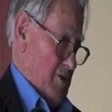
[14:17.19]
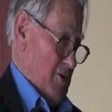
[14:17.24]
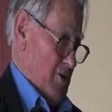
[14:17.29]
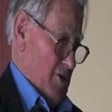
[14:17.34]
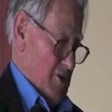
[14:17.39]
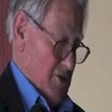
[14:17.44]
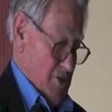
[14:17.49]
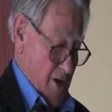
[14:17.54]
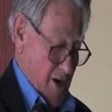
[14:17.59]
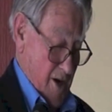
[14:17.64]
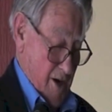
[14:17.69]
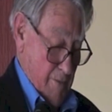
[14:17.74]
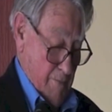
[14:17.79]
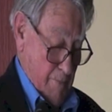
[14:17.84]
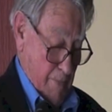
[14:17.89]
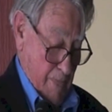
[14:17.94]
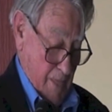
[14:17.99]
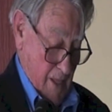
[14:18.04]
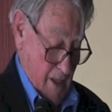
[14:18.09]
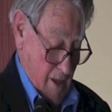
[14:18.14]
he got his name,
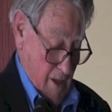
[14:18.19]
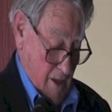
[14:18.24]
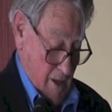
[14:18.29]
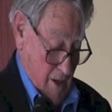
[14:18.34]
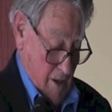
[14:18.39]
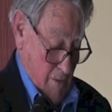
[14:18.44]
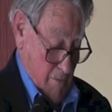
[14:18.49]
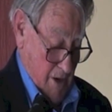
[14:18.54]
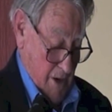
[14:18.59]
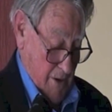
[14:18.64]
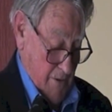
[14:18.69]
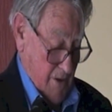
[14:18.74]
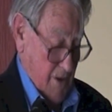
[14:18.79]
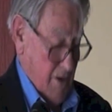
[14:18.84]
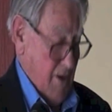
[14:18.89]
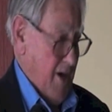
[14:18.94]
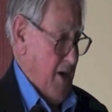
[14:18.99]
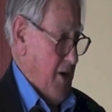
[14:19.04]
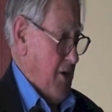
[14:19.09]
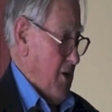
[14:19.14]
but
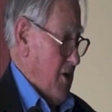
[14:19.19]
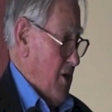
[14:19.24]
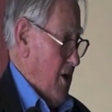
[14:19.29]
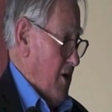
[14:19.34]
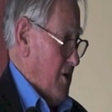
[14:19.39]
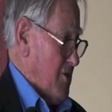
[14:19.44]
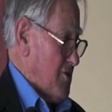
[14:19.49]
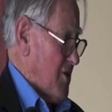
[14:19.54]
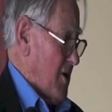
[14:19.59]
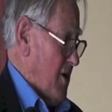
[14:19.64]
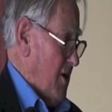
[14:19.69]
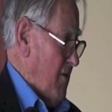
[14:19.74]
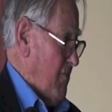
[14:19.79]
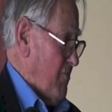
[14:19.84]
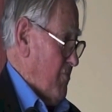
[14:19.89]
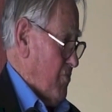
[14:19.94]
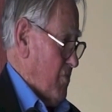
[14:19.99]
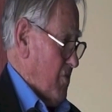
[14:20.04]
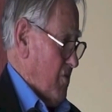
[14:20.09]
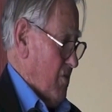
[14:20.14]
in later years
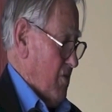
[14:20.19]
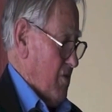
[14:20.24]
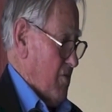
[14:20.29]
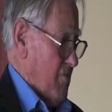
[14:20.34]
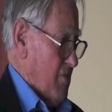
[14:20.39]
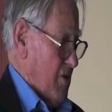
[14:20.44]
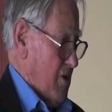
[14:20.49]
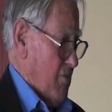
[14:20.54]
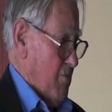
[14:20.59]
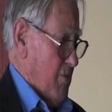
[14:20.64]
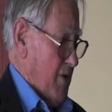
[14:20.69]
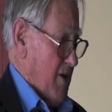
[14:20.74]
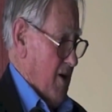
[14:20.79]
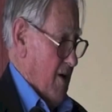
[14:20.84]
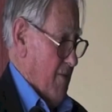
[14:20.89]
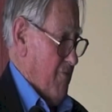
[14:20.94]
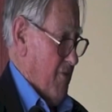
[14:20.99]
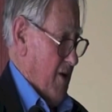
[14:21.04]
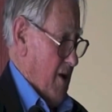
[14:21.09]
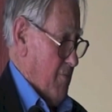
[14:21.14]
he, he
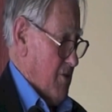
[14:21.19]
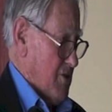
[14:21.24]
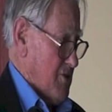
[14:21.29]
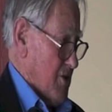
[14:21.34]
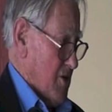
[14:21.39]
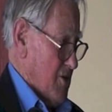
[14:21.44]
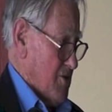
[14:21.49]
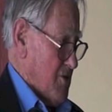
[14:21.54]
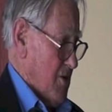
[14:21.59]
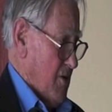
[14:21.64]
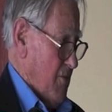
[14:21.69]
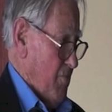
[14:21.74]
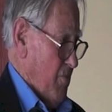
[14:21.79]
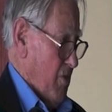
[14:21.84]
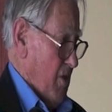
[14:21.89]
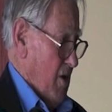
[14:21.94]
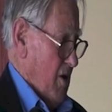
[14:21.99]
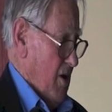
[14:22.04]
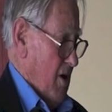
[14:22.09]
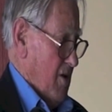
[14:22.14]
became famous as,
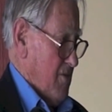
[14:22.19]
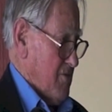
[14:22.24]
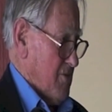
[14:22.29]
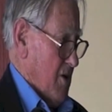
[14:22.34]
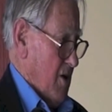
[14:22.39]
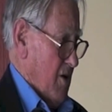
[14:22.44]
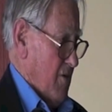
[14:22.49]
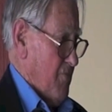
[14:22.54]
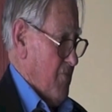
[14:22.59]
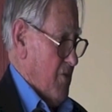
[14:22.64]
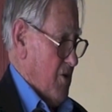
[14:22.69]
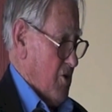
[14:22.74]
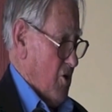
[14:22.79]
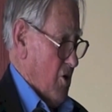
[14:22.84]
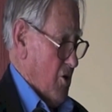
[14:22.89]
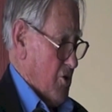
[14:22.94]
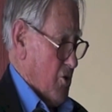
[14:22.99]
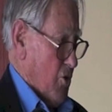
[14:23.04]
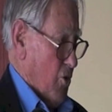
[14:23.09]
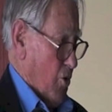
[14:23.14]
as uh, the
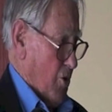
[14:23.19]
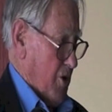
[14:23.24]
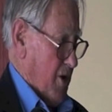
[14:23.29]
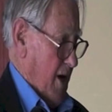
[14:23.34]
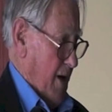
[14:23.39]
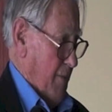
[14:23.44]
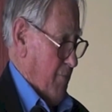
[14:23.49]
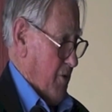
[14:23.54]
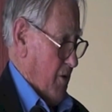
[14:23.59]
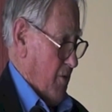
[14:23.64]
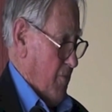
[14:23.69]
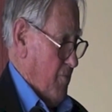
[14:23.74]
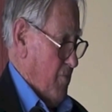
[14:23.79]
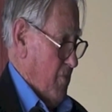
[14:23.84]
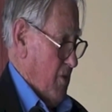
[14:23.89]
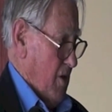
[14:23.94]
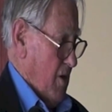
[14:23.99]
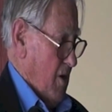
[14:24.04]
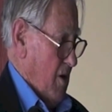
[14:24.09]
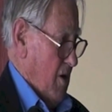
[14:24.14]
Concorde captain.
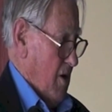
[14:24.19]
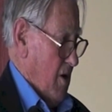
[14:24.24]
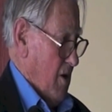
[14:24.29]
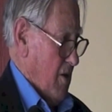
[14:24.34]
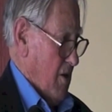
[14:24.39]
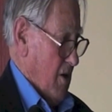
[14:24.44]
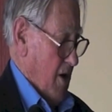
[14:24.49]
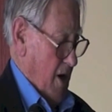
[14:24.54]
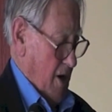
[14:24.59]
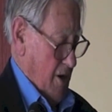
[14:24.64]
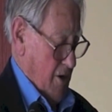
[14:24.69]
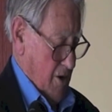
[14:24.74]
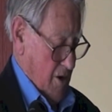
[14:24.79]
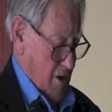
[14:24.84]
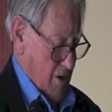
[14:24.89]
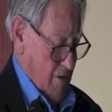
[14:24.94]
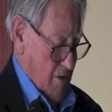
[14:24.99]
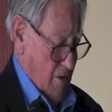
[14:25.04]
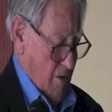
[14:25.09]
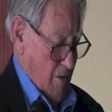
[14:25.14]
And
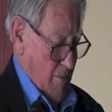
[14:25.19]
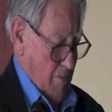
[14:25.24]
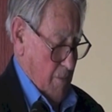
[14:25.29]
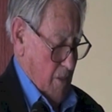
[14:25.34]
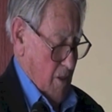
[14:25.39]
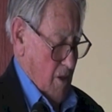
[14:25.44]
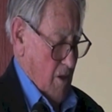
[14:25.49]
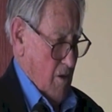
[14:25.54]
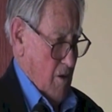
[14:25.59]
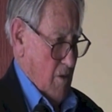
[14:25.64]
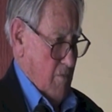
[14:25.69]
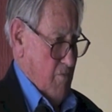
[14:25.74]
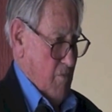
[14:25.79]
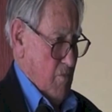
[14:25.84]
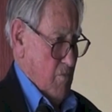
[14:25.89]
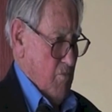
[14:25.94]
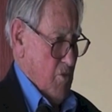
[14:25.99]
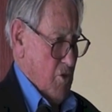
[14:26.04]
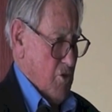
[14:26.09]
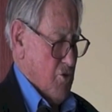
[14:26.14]
uh,
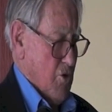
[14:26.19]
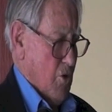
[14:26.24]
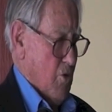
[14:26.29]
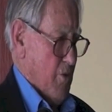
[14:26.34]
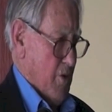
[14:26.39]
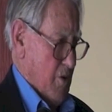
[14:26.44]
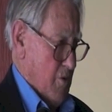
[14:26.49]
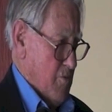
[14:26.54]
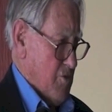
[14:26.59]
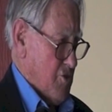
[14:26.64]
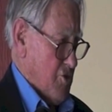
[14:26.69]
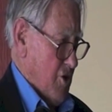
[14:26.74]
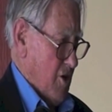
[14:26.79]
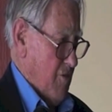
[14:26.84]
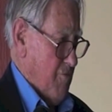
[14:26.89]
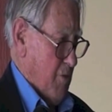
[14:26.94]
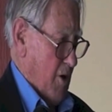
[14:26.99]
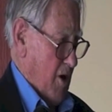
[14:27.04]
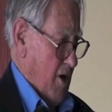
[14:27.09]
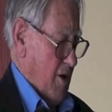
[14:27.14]
I'm not sure whether he was
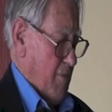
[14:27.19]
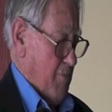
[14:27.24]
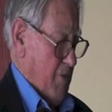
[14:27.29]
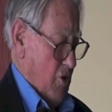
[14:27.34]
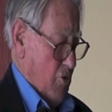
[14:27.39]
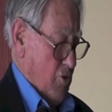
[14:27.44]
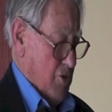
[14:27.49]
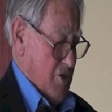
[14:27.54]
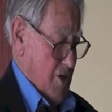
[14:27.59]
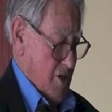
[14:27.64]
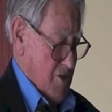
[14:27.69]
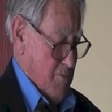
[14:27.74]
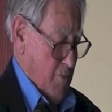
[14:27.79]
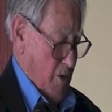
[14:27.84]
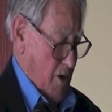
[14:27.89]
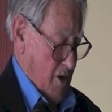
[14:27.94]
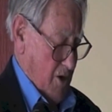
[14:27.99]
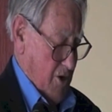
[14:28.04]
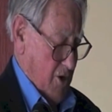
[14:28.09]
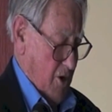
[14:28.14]
chief pilot or test
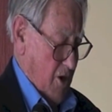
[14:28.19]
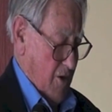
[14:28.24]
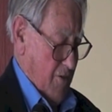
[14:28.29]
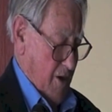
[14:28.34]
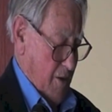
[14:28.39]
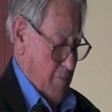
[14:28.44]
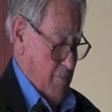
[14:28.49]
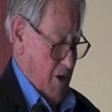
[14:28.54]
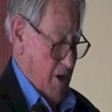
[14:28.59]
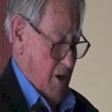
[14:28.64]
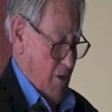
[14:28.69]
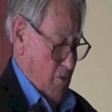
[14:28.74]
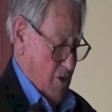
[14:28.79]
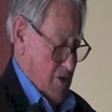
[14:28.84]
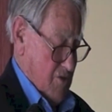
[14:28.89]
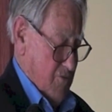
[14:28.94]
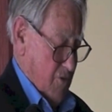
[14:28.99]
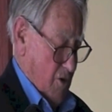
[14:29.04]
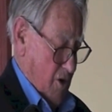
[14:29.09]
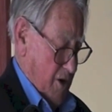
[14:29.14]
pilot on that, but he
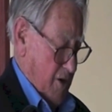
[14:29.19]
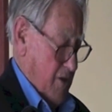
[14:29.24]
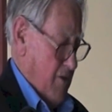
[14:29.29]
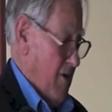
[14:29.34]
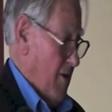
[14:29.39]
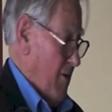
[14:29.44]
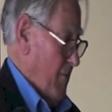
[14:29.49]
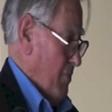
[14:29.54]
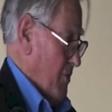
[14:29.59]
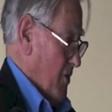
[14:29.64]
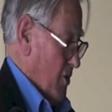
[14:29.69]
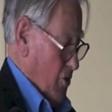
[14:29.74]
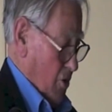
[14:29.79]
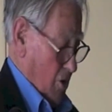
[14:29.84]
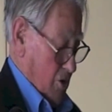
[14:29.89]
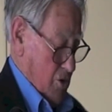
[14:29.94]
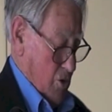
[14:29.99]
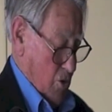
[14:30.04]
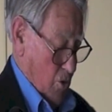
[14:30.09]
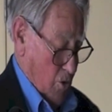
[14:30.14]
was flying the
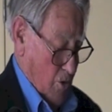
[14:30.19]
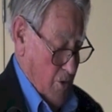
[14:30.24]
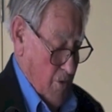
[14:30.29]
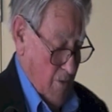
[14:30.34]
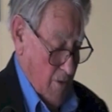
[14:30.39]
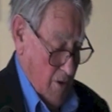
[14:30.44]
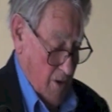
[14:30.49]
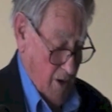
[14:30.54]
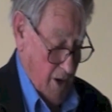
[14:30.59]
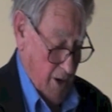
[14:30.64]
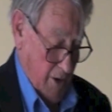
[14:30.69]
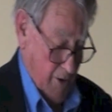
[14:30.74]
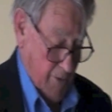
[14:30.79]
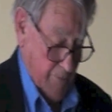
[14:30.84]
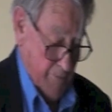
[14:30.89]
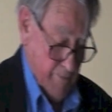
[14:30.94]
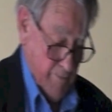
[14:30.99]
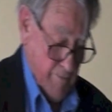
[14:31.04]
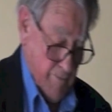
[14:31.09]
Concorde later.